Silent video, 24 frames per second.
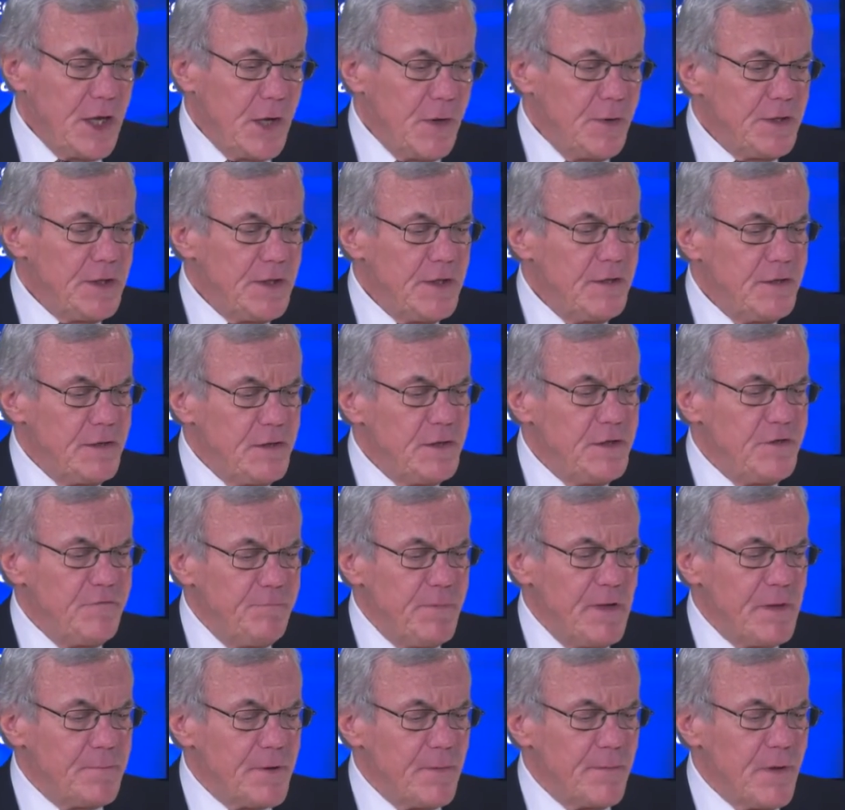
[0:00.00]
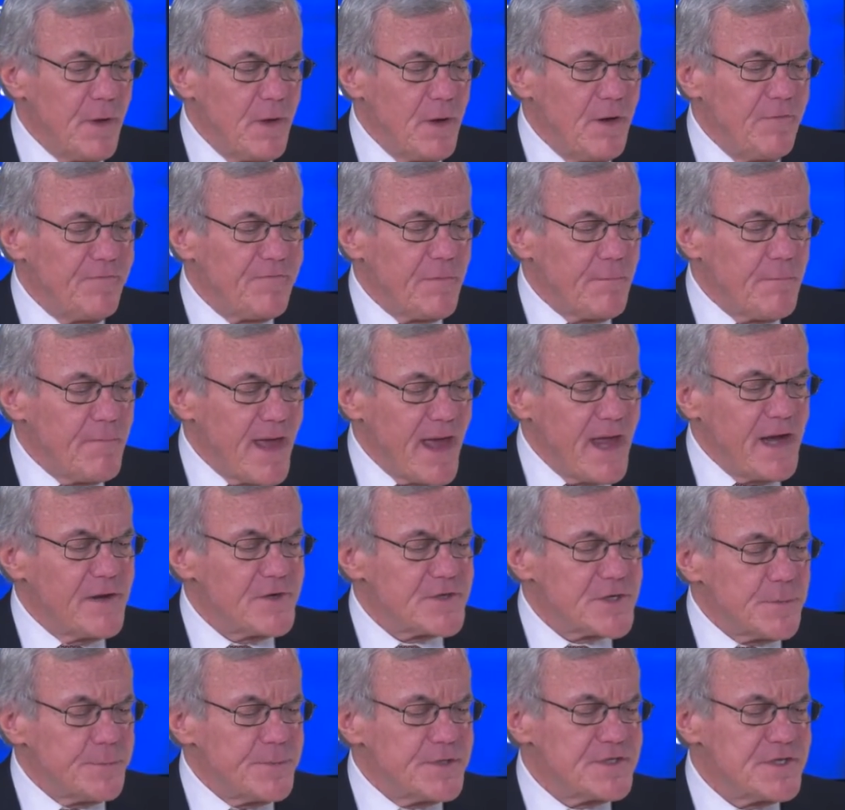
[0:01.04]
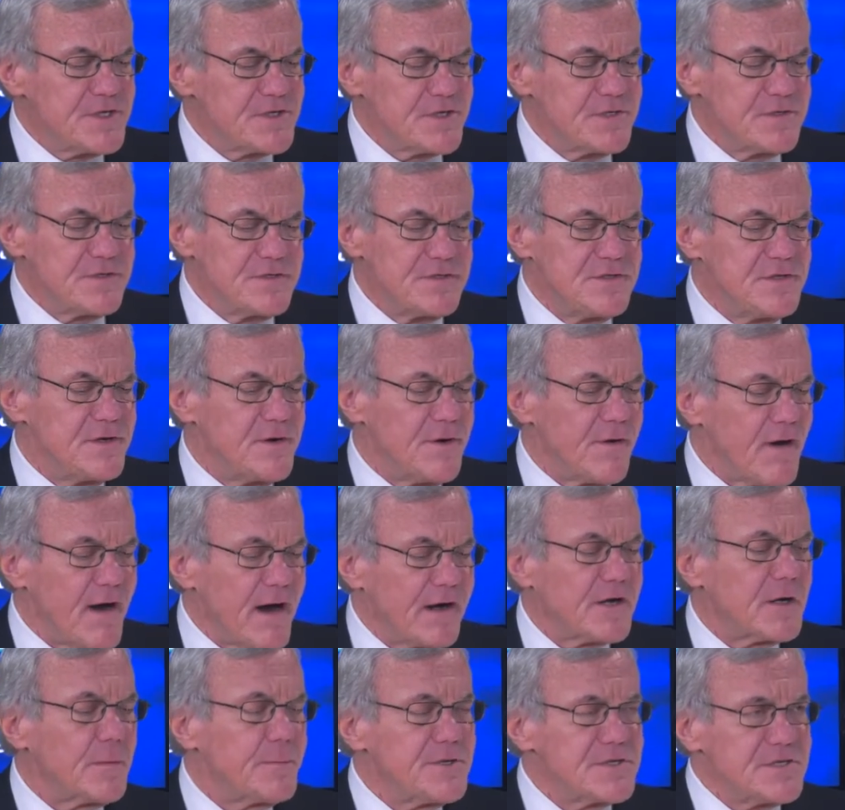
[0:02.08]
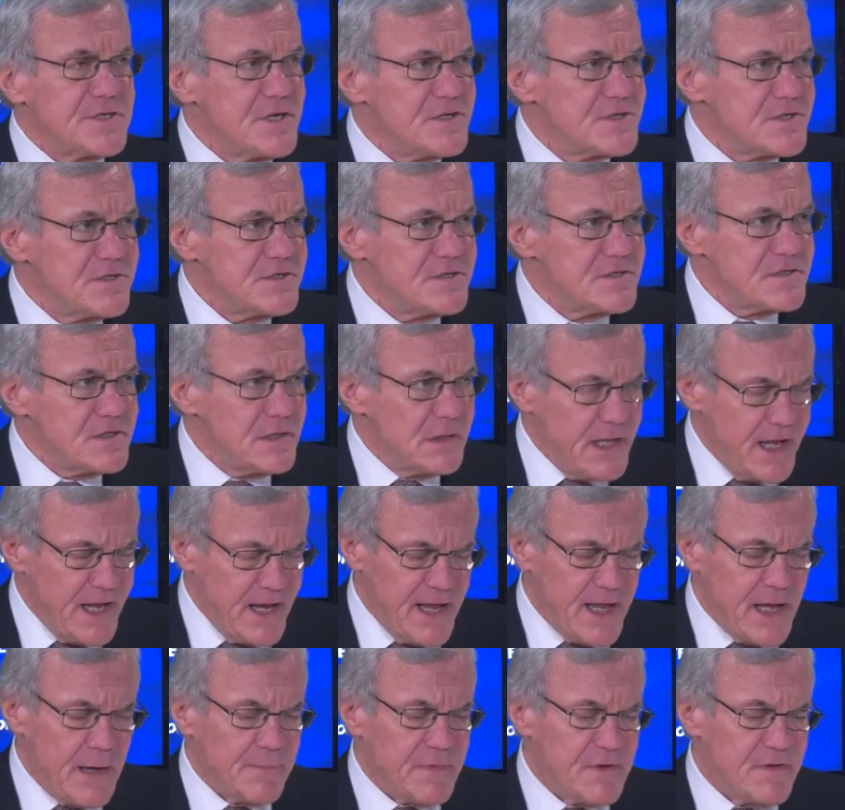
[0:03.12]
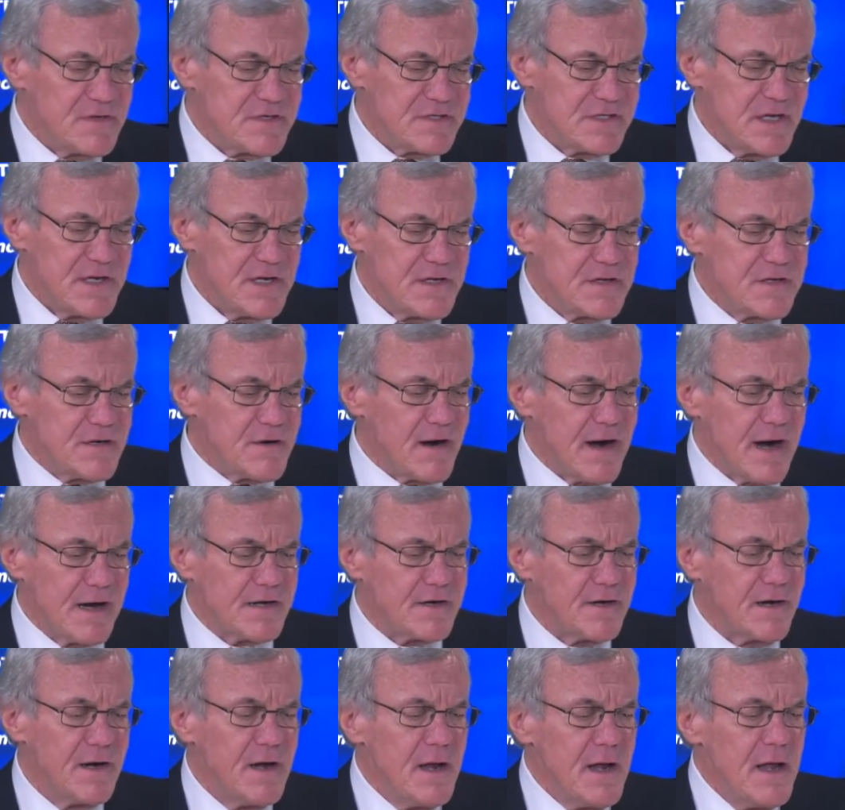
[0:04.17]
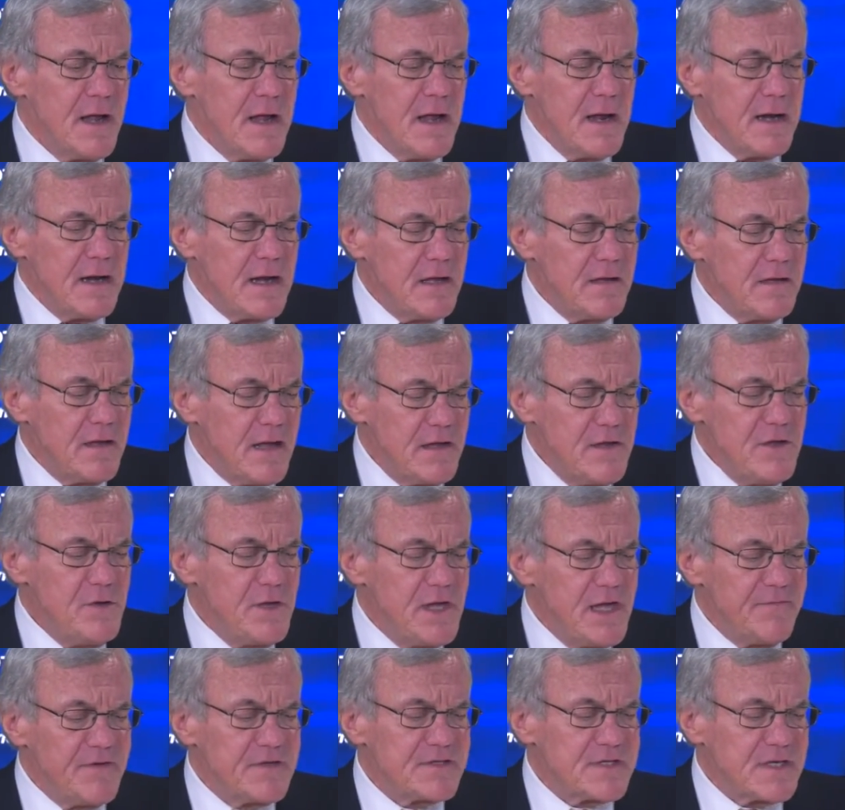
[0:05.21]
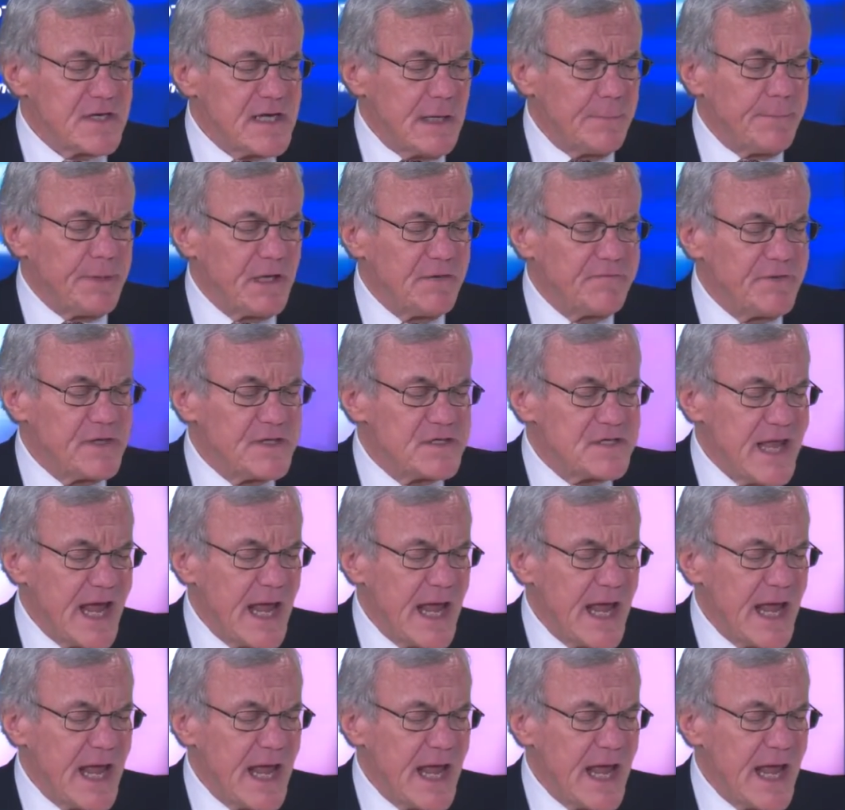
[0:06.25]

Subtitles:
You've been promoted from manager positions to director positions, leading up to the senior director. Can you give us a couple of